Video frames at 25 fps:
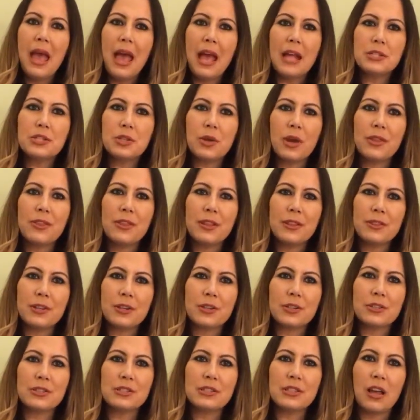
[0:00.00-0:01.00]
And so I think
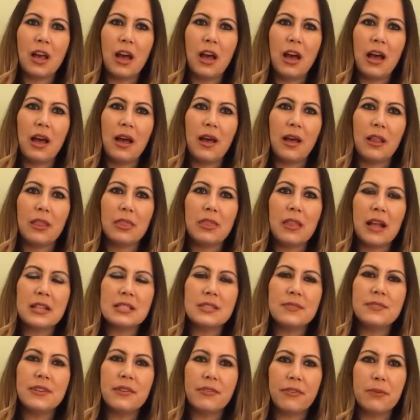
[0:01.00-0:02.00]
there's
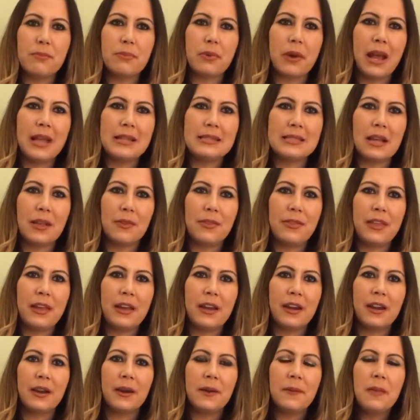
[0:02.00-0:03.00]
lots of different brides out
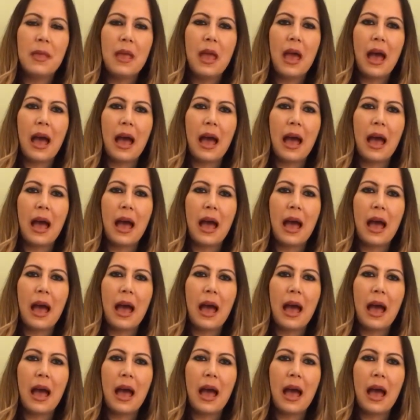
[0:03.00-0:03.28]
there.